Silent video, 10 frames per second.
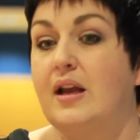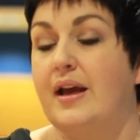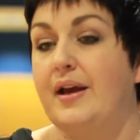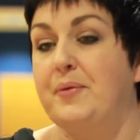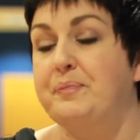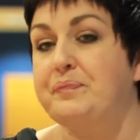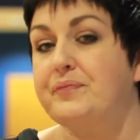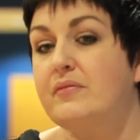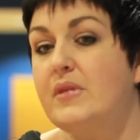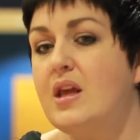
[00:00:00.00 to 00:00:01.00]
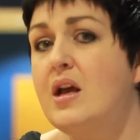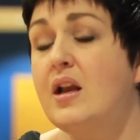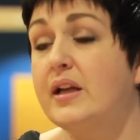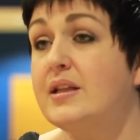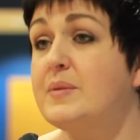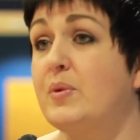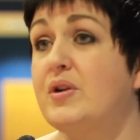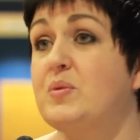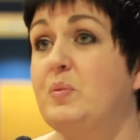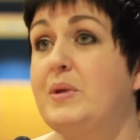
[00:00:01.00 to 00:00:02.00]
Um, a lot of these boys
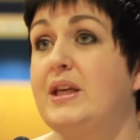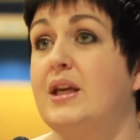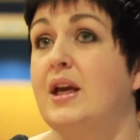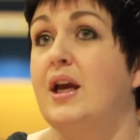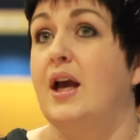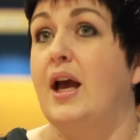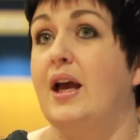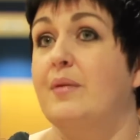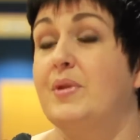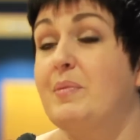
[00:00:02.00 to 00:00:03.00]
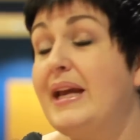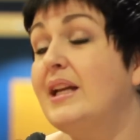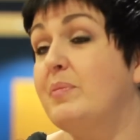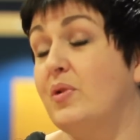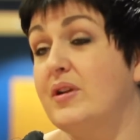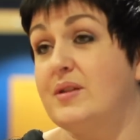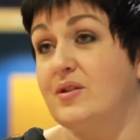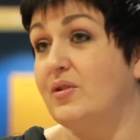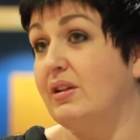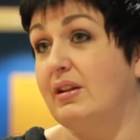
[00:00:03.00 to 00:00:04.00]
would be um, they're mainly boys. There's
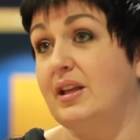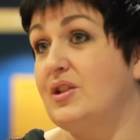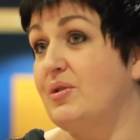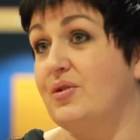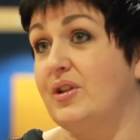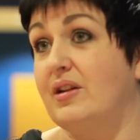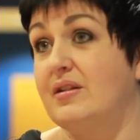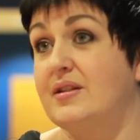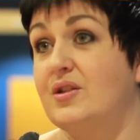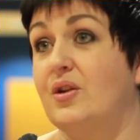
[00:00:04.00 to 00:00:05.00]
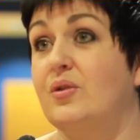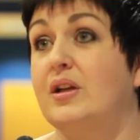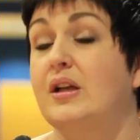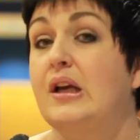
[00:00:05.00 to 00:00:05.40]
only I think two or three girls in total.